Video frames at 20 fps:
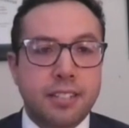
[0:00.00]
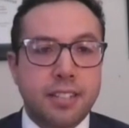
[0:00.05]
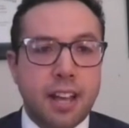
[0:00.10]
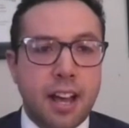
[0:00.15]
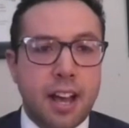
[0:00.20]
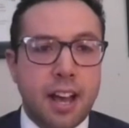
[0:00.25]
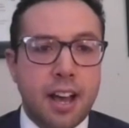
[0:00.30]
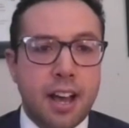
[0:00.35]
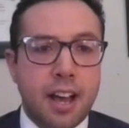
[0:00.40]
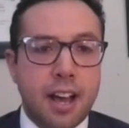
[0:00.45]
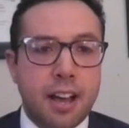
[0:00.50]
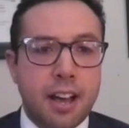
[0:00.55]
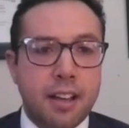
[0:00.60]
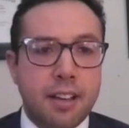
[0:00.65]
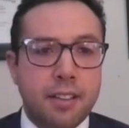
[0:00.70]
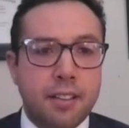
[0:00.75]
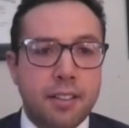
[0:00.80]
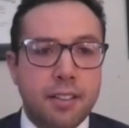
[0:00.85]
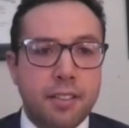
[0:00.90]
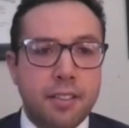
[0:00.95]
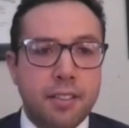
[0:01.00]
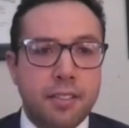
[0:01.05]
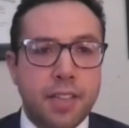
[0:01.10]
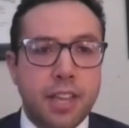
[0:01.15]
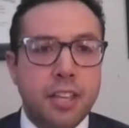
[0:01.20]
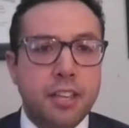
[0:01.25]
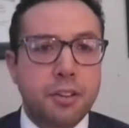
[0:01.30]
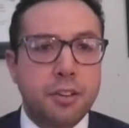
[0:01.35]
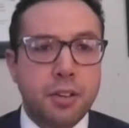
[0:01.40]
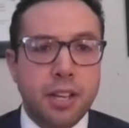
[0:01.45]
that
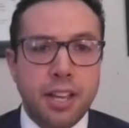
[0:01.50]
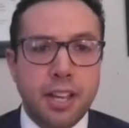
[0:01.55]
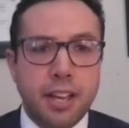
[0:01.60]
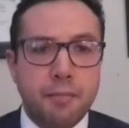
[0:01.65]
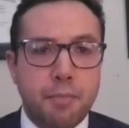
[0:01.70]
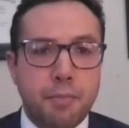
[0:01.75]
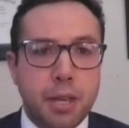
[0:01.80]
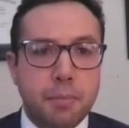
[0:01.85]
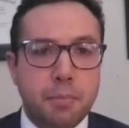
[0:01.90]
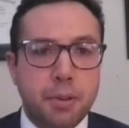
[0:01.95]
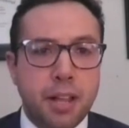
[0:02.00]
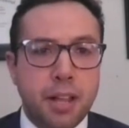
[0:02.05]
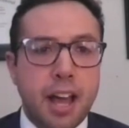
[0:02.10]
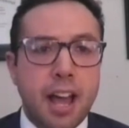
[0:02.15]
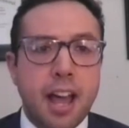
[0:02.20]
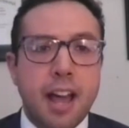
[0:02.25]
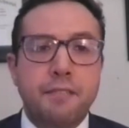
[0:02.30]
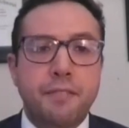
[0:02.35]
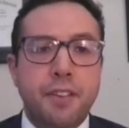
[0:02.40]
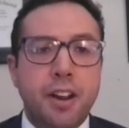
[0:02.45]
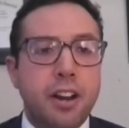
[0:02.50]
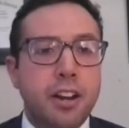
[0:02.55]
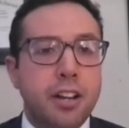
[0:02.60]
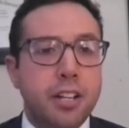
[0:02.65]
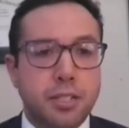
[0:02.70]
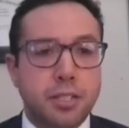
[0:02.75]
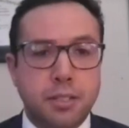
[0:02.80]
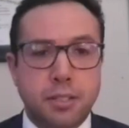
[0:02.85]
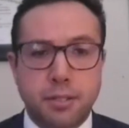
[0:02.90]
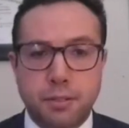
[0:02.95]
you can give people at
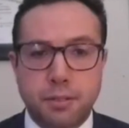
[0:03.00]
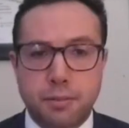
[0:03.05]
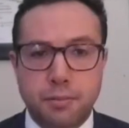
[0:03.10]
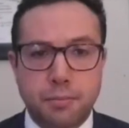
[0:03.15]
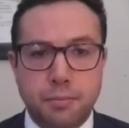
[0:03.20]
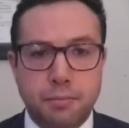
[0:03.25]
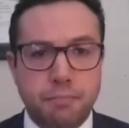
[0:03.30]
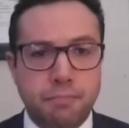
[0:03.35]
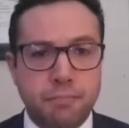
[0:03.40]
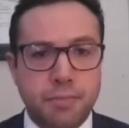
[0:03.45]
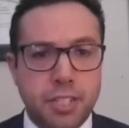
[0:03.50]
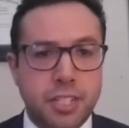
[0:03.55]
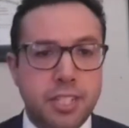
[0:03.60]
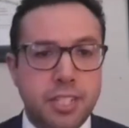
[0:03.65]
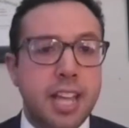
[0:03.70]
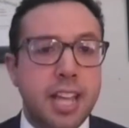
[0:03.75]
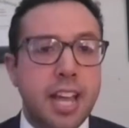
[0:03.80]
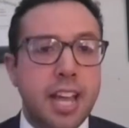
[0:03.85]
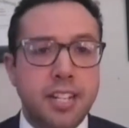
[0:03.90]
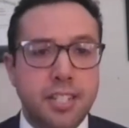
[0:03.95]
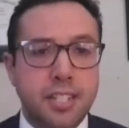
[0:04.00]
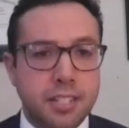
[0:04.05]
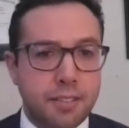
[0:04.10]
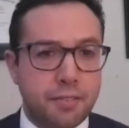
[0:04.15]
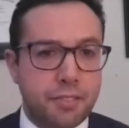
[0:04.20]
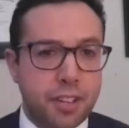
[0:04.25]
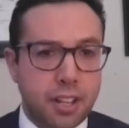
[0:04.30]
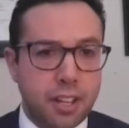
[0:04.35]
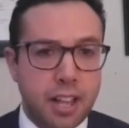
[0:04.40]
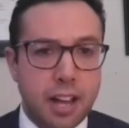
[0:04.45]
various stages
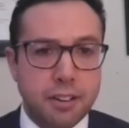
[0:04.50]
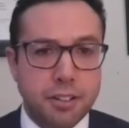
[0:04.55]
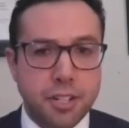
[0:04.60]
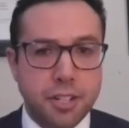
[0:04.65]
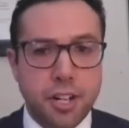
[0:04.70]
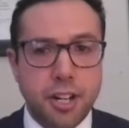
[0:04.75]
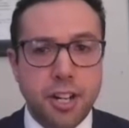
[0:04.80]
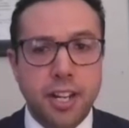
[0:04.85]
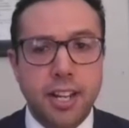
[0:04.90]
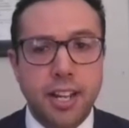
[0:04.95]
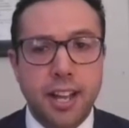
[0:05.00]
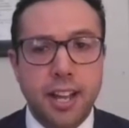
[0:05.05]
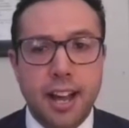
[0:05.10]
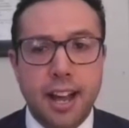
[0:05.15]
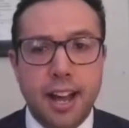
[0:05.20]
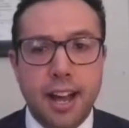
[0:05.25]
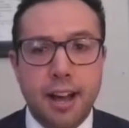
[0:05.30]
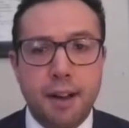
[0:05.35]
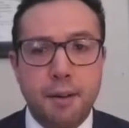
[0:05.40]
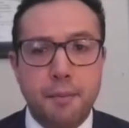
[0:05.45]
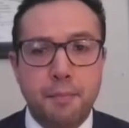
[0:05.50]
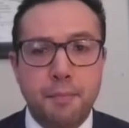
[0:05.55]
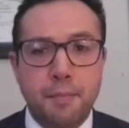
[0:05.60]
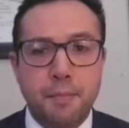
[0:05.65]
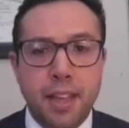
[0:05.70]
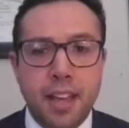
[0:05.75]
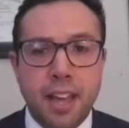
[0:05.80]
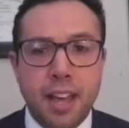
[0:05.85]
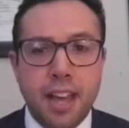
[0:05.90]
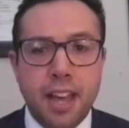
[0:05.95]
of the cloud journey?
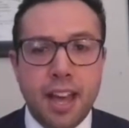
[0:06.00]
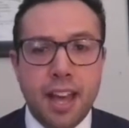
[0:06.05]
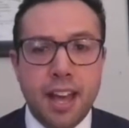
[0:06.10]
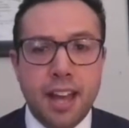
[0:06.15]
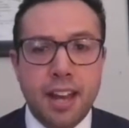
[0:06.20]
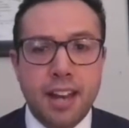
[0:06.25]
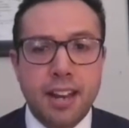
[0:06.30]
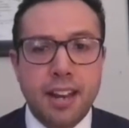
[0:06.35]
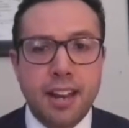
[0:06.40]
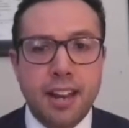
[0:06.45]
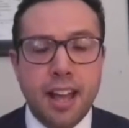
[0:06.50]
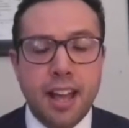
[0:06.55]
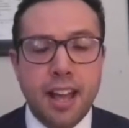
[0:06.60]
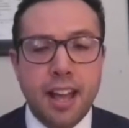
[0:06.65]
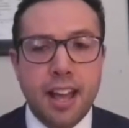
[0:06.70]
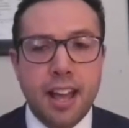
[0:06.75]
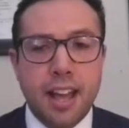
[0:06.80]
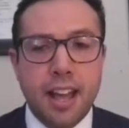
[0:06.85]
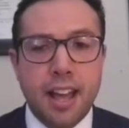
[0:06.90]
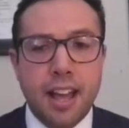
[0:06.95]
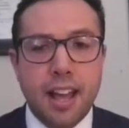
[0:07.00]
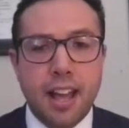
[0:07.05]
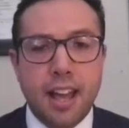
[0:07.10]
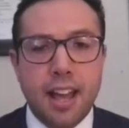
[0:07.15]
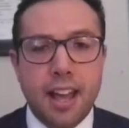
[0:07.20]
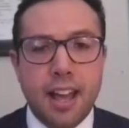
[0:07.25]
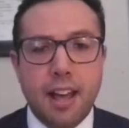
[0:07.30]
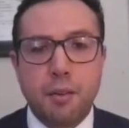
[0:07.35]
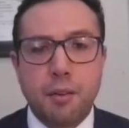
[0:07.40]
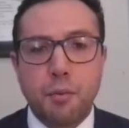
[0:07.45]
And
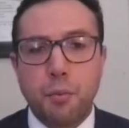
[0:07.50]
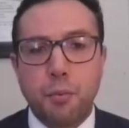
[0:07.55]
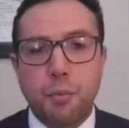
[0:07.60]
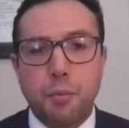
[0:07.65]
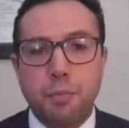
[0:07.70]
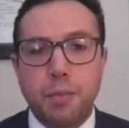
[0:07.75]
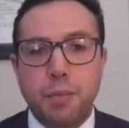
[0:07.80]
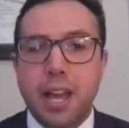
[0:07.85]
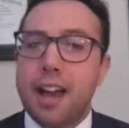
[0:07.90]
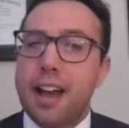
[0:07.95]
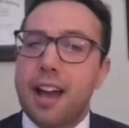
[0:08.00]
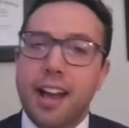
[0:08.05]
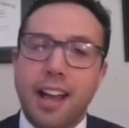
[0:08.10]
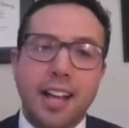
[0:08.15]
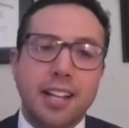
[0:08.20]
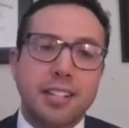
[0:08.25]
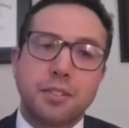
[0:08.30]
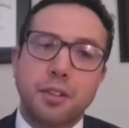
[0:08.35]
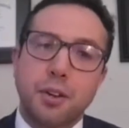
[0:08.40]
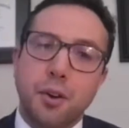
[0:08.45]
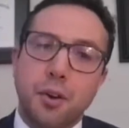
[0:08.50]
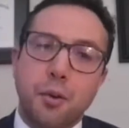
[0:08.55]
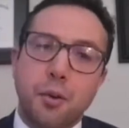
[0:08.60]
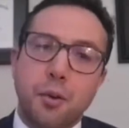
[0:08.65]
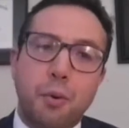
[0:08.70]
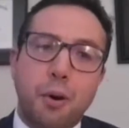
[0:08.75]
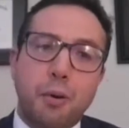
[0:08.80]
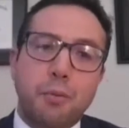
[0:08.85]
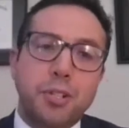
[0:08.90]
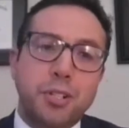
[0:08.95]
yeah, I guess
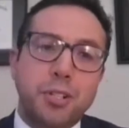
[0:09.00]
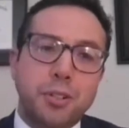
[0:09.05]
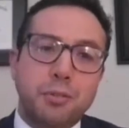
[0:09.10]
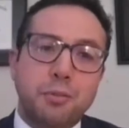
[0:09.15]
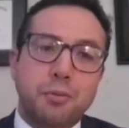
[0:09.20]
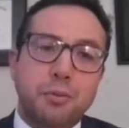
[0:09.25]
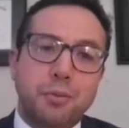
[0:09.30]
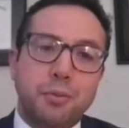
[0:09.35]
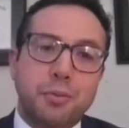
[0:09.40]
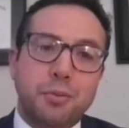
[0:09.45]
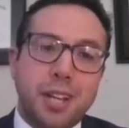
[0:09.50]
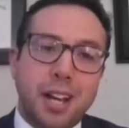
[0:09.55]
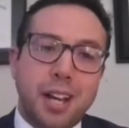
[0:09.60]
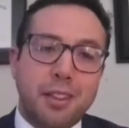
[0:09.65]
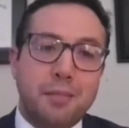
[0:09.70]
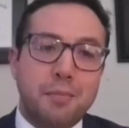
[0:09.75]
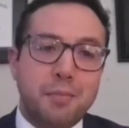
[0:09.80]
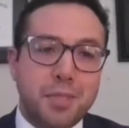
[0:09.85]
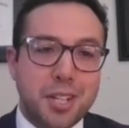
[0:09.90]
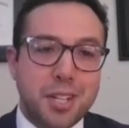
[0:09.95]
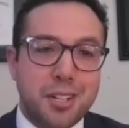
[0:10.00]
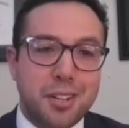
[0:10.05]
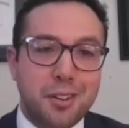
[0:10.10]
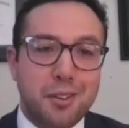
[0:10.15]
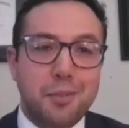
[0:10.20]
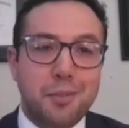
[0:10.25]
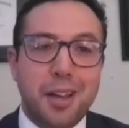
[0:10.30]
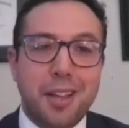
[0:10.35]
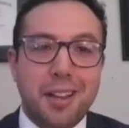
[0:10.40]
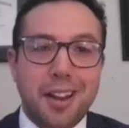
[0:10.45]
what would you tell them to
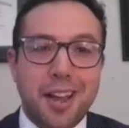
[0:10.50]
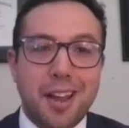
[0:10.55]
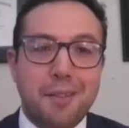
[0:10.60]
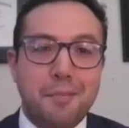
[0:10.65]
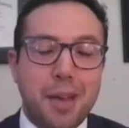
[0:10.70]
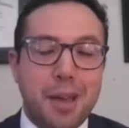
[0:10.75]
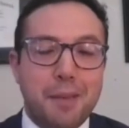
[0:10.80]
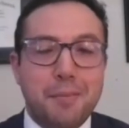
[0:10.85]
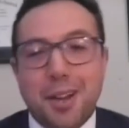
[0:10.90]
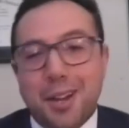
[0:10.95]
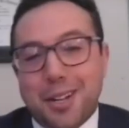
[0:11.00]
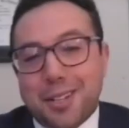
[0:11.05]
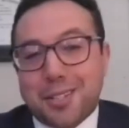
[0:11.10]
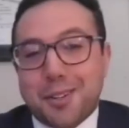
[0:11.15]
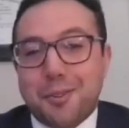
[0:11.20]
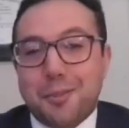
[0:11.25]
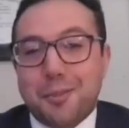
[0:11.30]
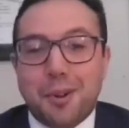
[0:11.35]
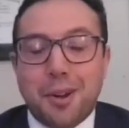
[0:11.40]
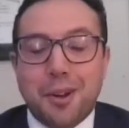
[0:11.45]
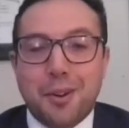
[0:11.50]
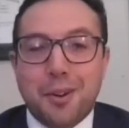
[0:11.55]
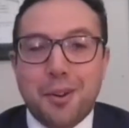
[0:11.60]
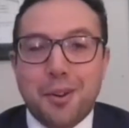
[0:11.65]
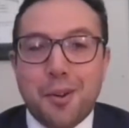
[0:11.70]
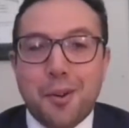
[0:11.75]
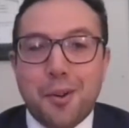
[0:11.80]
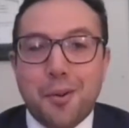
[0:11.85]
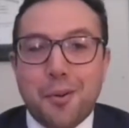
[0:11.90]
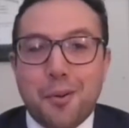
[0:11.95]
do, and maybe also what
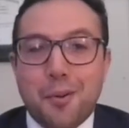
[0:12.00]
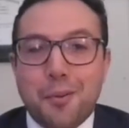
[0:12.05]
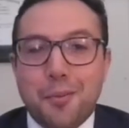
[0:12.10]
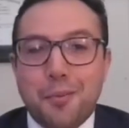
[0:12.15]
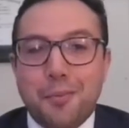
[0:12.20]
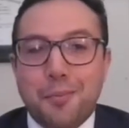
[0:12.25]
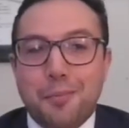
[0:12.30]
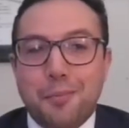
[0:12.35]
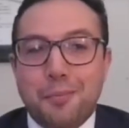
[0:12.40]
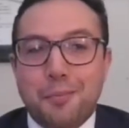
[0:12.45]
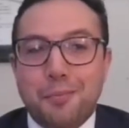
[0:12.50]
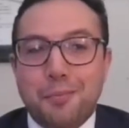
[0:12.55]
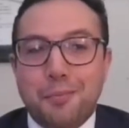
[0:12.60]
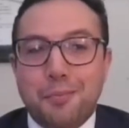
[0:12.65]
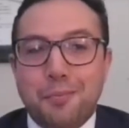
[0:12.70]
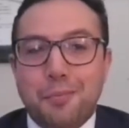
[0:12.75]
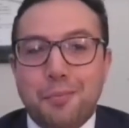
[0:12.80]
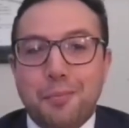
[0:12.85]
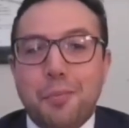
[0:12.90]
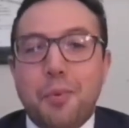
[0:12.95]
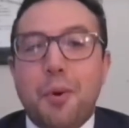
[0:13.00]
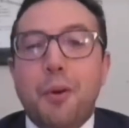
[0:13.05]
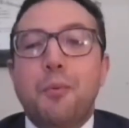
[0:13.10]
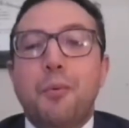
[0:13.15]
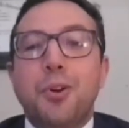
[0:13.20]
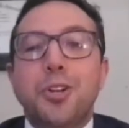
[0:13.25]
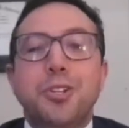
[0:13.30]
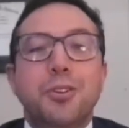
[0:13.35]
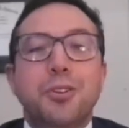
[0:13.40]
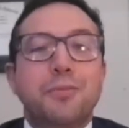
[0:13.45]

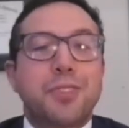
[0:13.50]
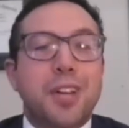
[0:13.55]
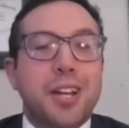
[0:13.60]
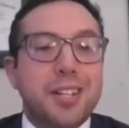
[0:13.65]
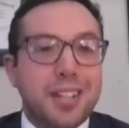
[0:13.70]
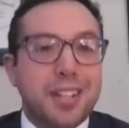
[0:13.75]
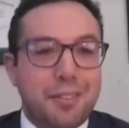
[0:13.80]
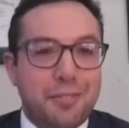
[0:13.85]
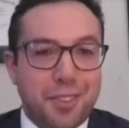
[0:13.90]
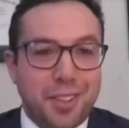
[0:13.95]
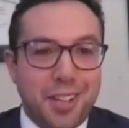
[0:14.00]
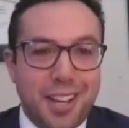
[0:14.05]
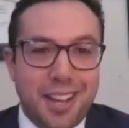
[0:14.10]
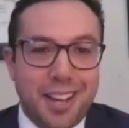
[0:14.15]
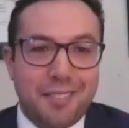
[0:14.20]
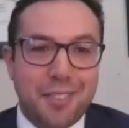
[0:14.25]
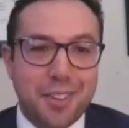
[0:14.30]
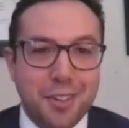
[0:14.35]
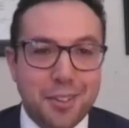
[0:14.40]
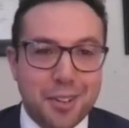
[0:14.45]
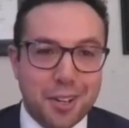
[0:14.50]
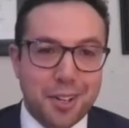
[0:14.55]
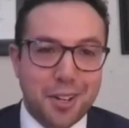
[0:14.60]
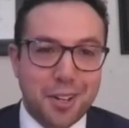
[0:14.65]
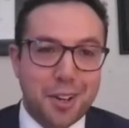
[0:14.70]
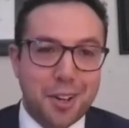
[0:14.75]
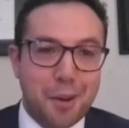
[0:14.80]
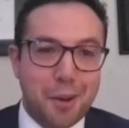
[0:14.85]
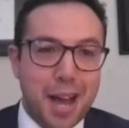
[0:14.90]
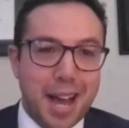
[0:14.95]
would you have done differently if you
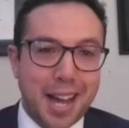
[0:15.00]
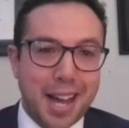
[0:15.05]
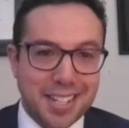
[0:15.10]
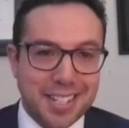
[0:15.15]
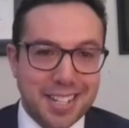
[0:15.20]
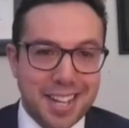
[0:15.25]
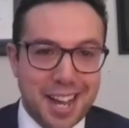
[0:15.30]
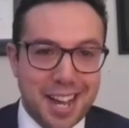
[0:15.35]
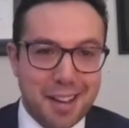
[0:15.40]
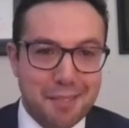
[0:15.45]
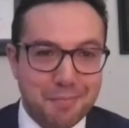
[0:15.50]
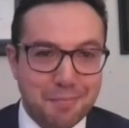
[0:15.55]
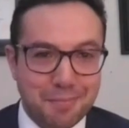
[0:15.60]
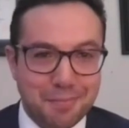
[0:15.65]
could go back in time?